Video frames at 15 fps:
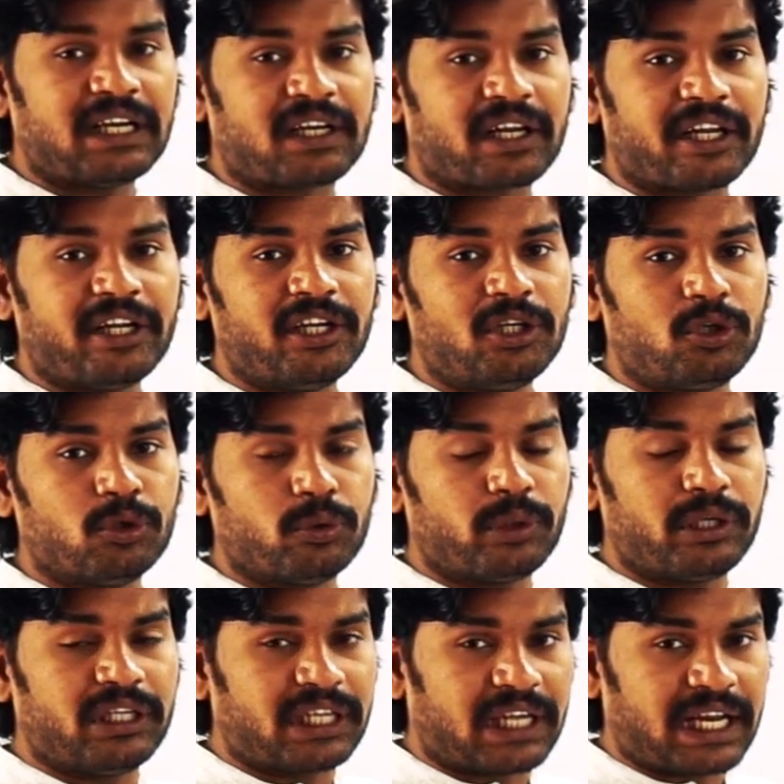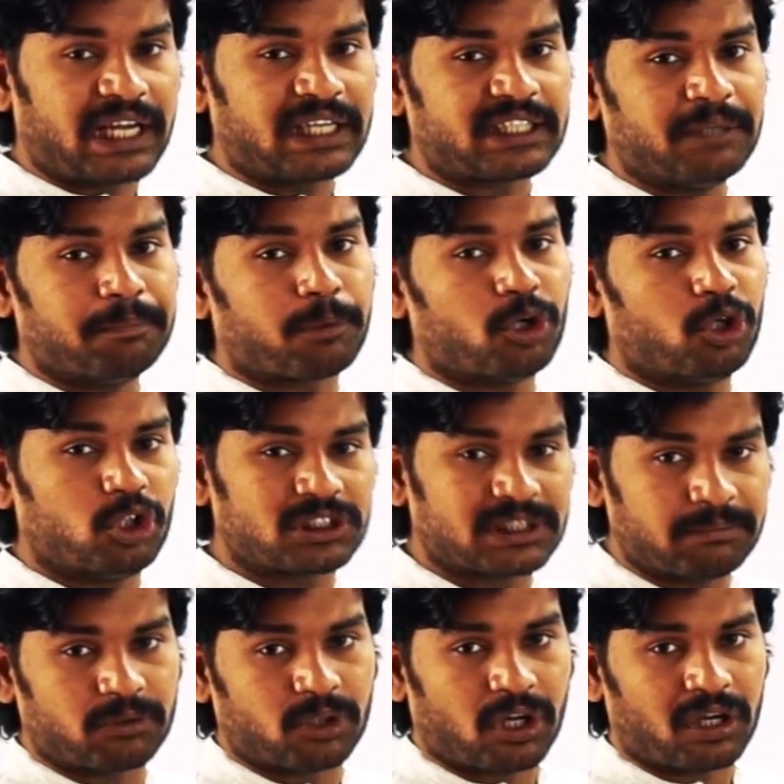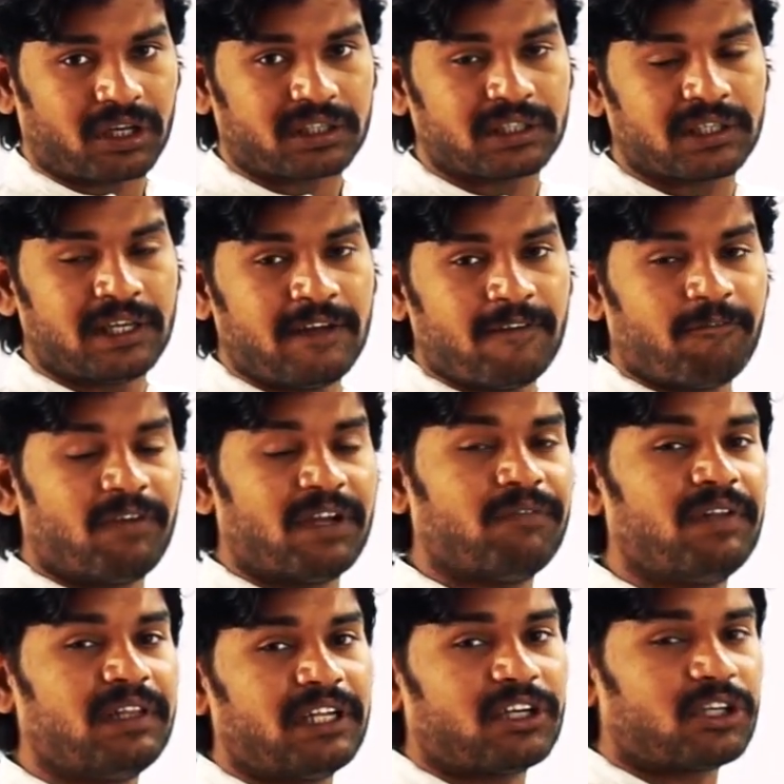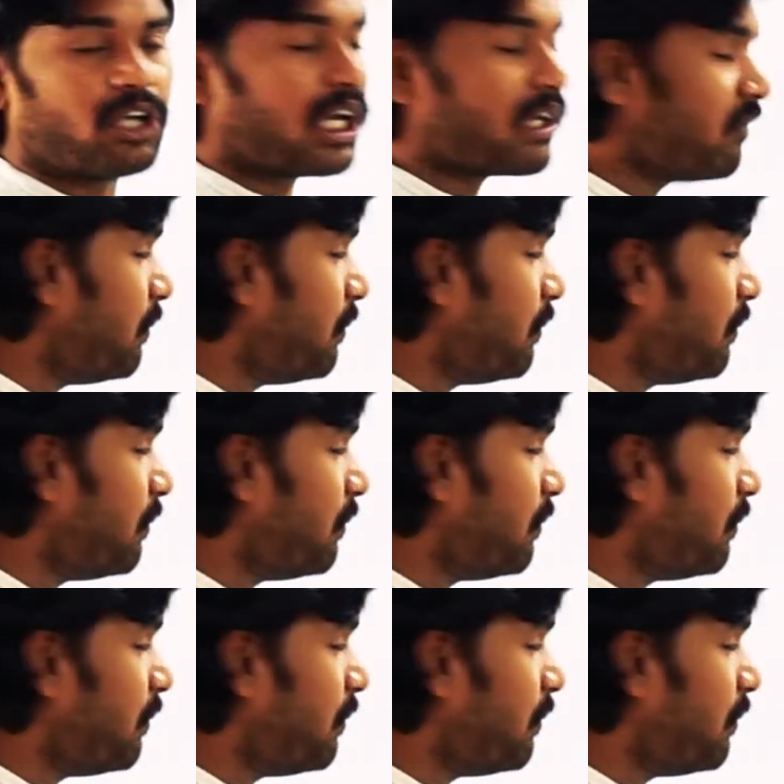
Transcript: are trying to interact and produce some torque, when will the torque